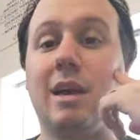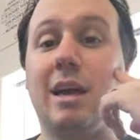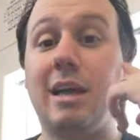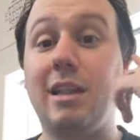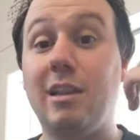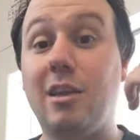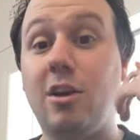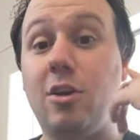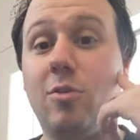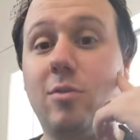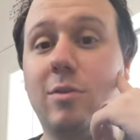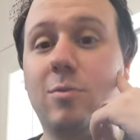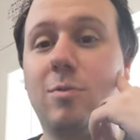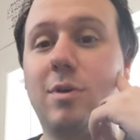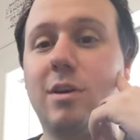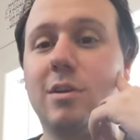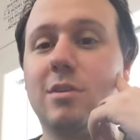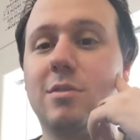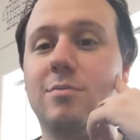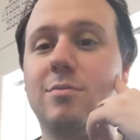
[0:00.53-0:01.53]
Hello and
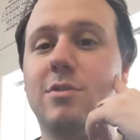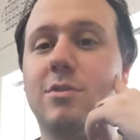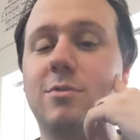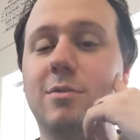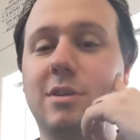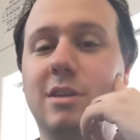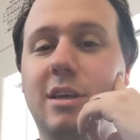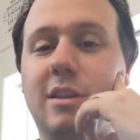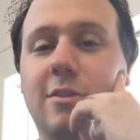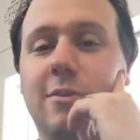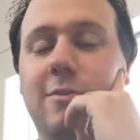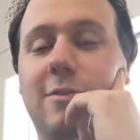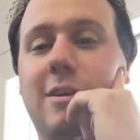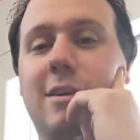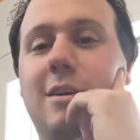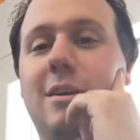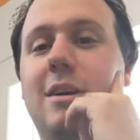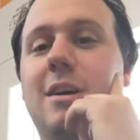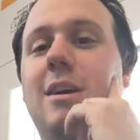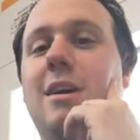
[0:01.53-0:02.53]
welcome to another
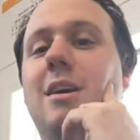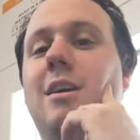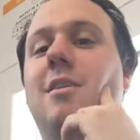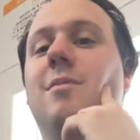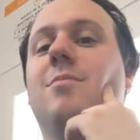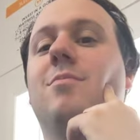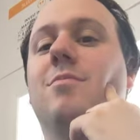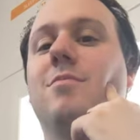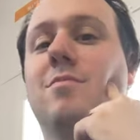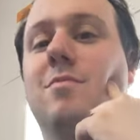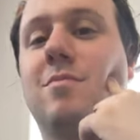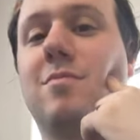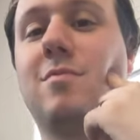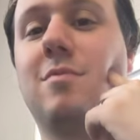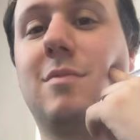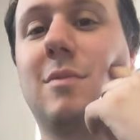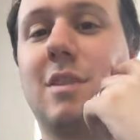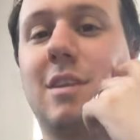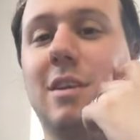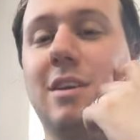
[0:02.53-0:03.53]
uh, um,
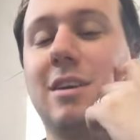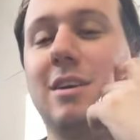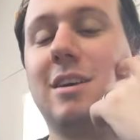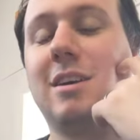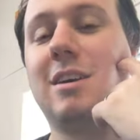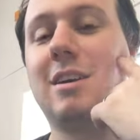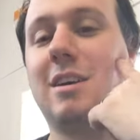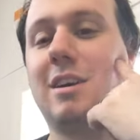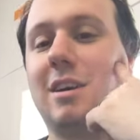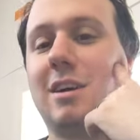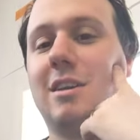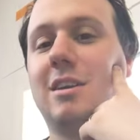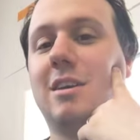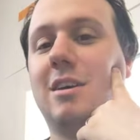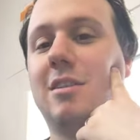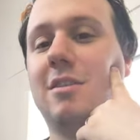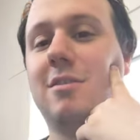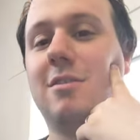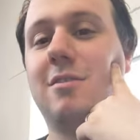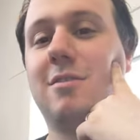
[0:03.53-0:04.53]

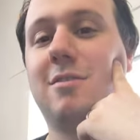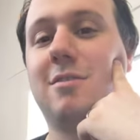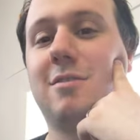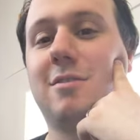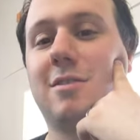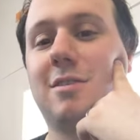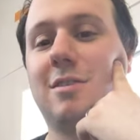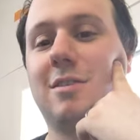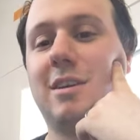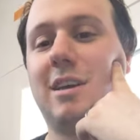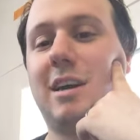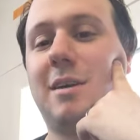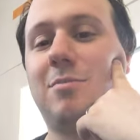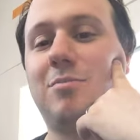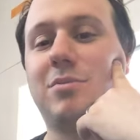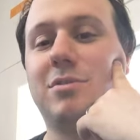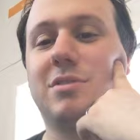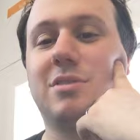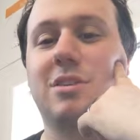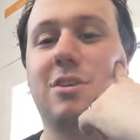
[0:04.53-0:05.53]
another
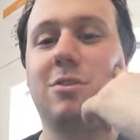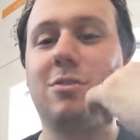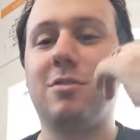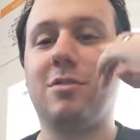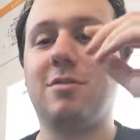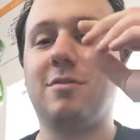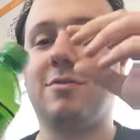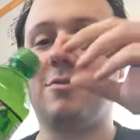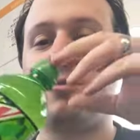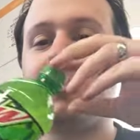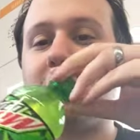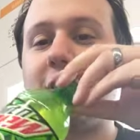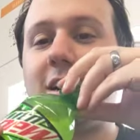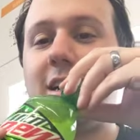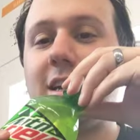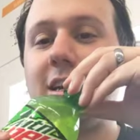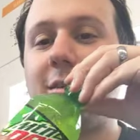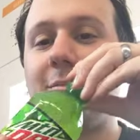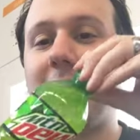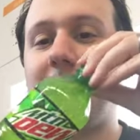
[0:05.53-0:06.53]
episode of
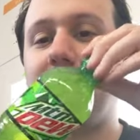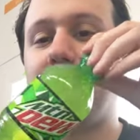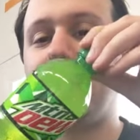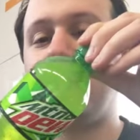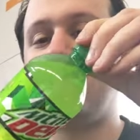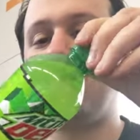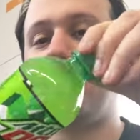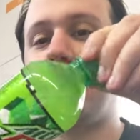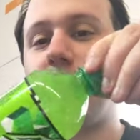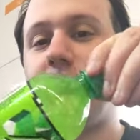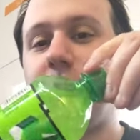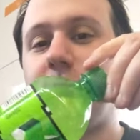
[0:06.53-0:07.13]
trying Mountain Dew